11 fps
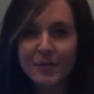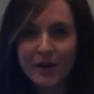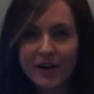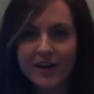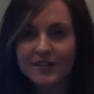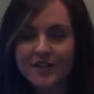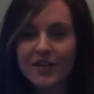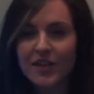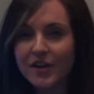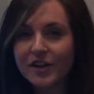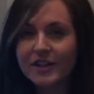product for
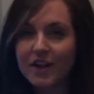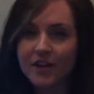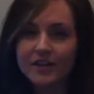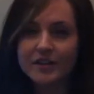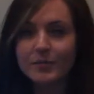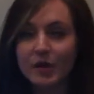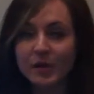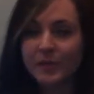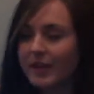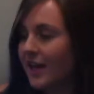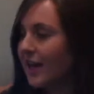$30 per
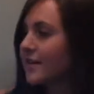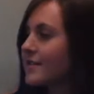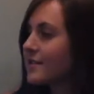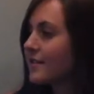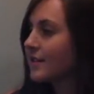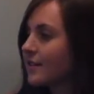bookcase.